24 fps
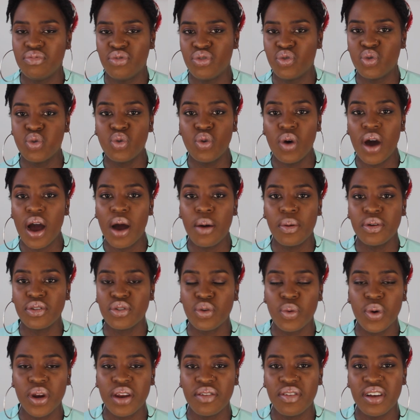2 hours
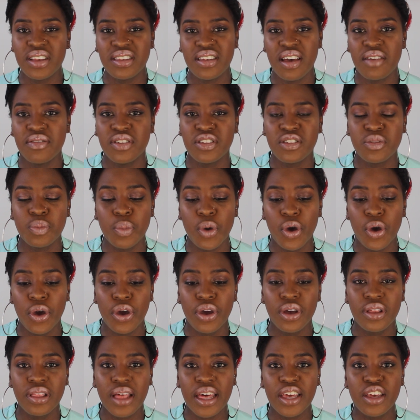or whatever to have a
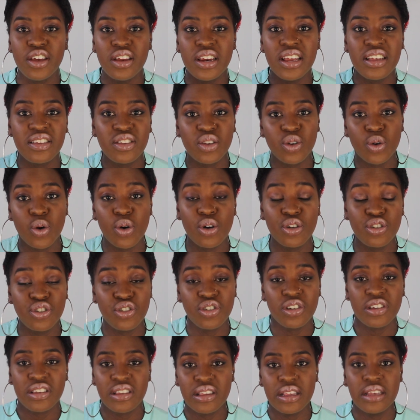smoke. Like, you need to
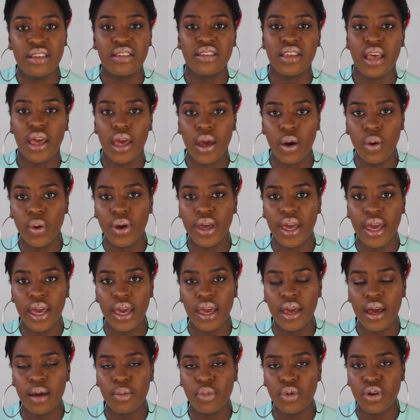consciously say,
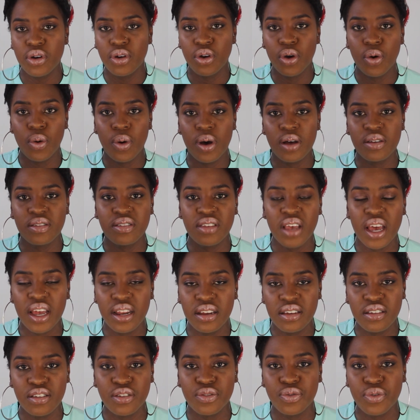okay, I'm gonna go
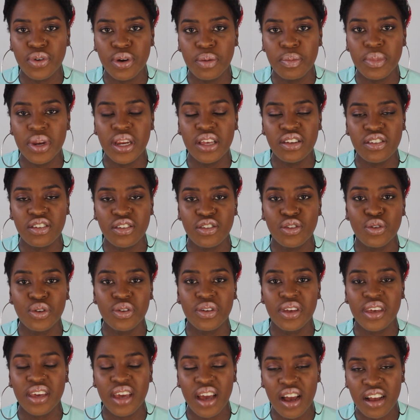outside just for a minute, just to
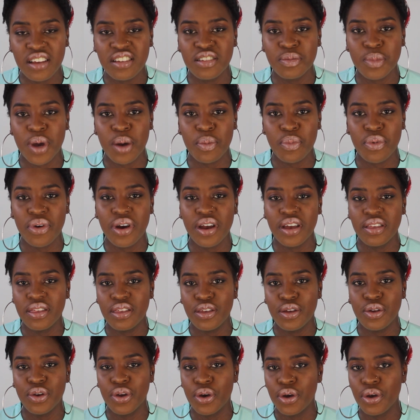catch my breath.
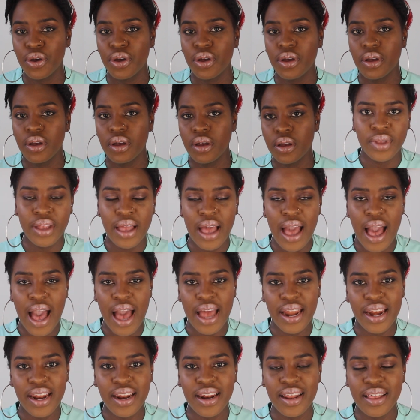
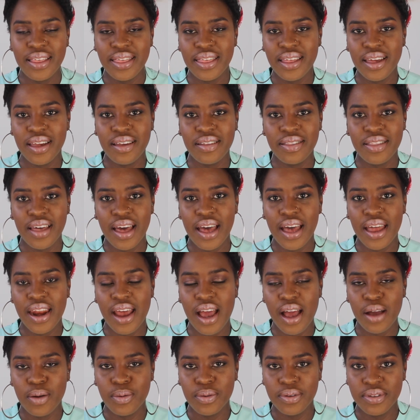Another thing that
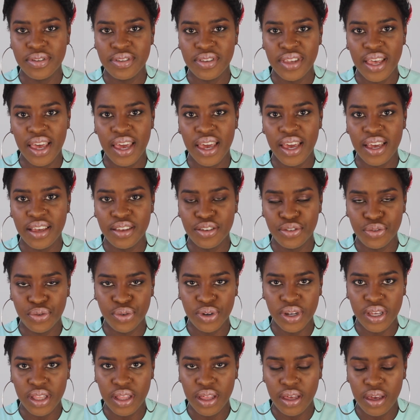I would say is
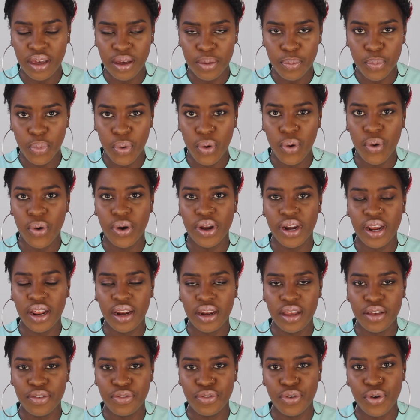really
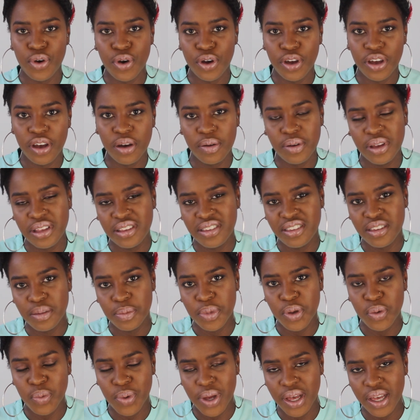important if you're going to
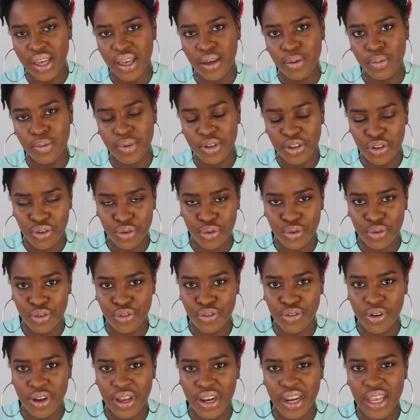be working with
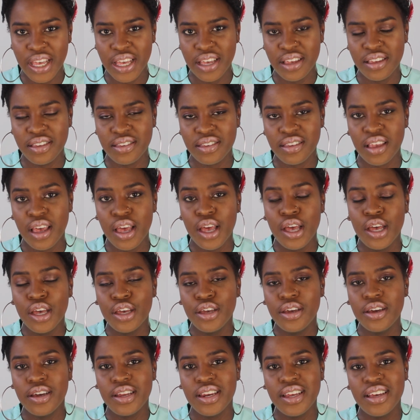children is,
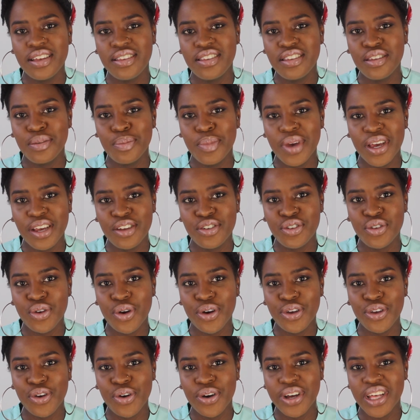you need to make
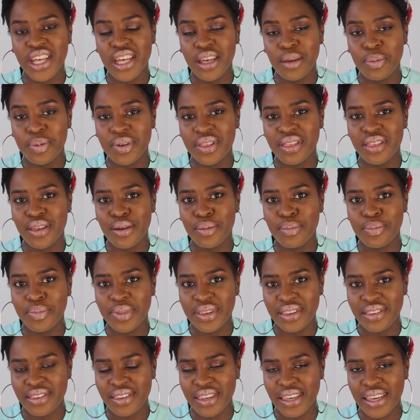sure you're keeping them
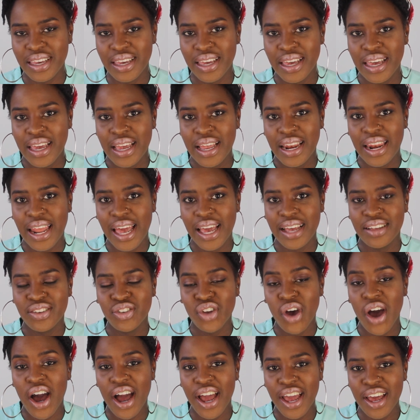busy. Like,
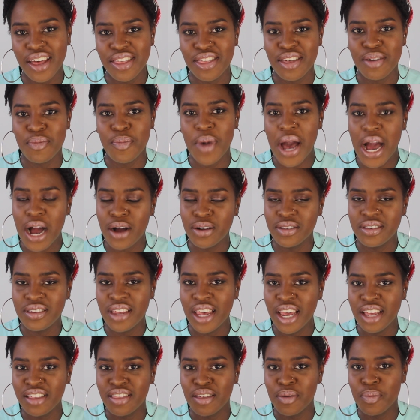tire them out,
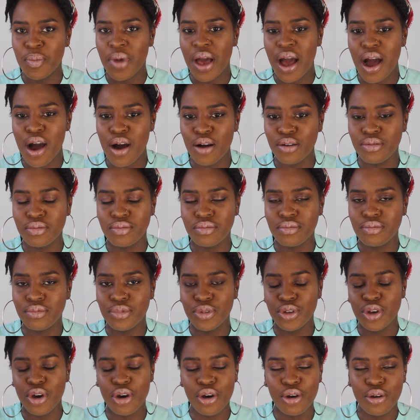take them out,
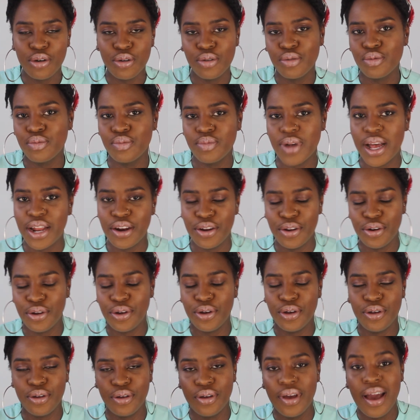go, I don't
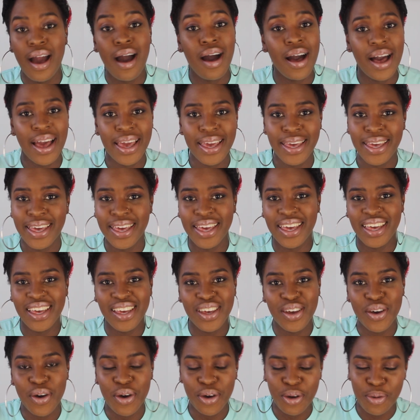know,
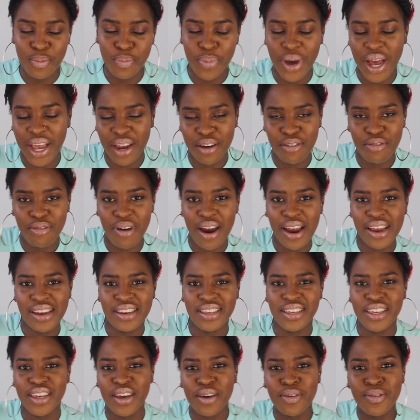hiking, go bike
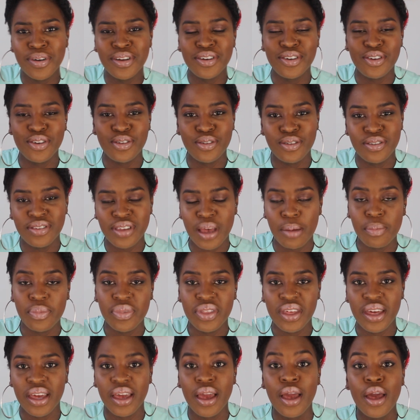riding, go and do
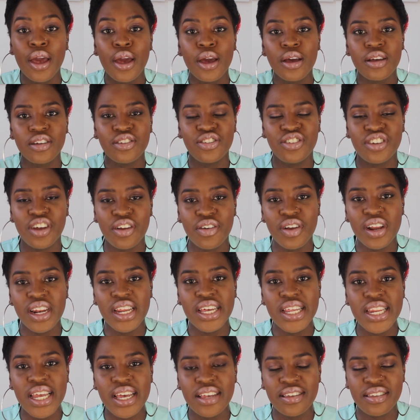something, because
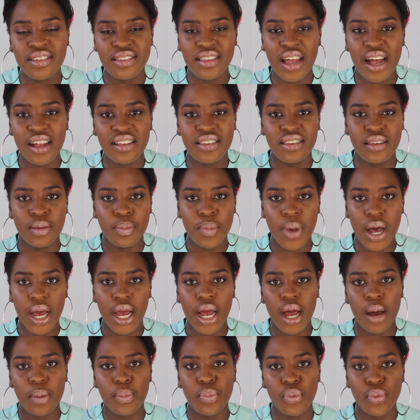generally they start to
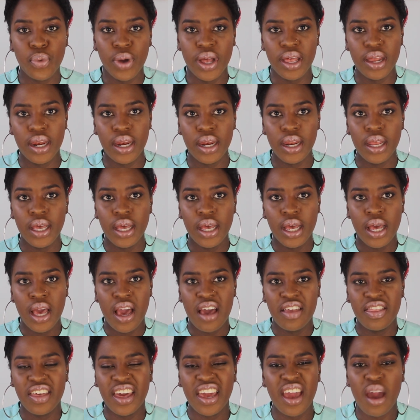muck up when
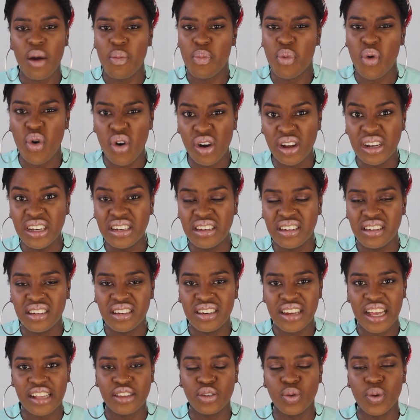they get bored,
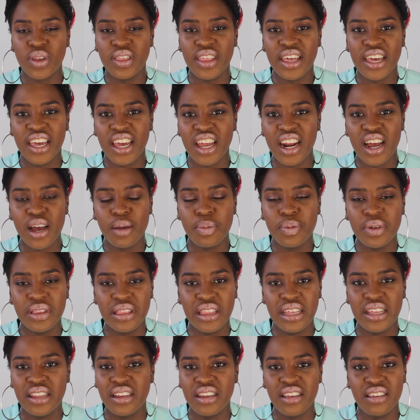that's when they get up and
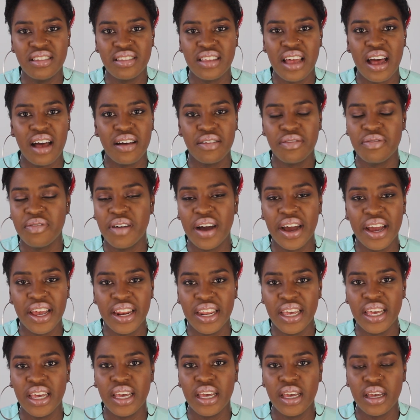then they start
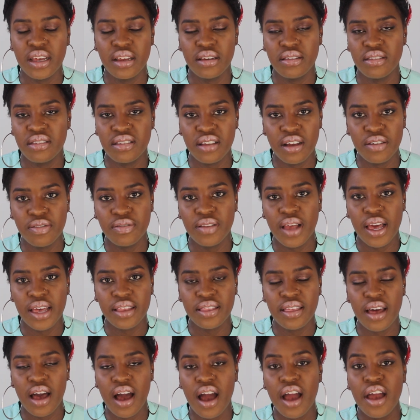fighting and stuff
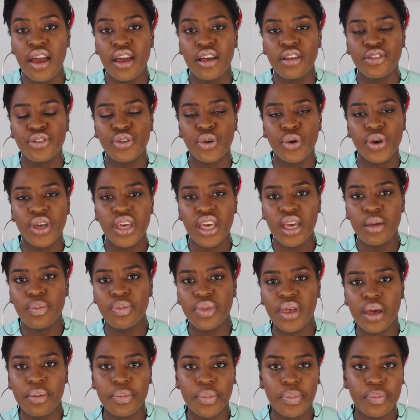like that. So
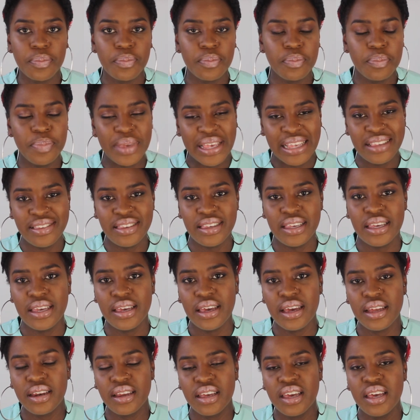keep them
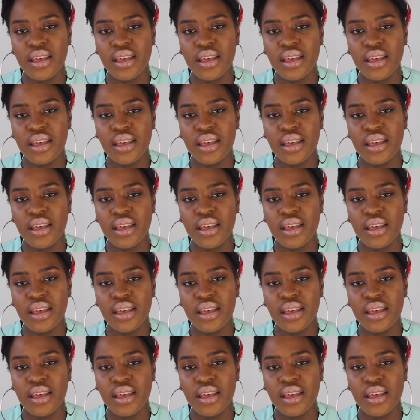busy and